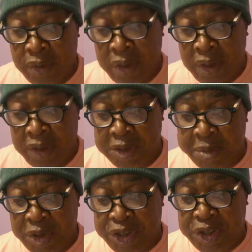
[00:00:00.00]

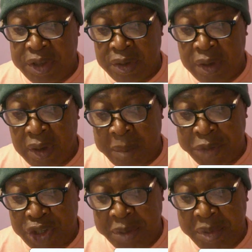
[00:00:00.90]
It's by
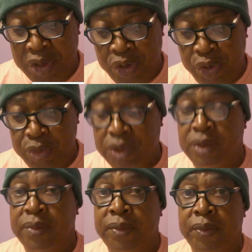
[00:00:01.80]
GB News.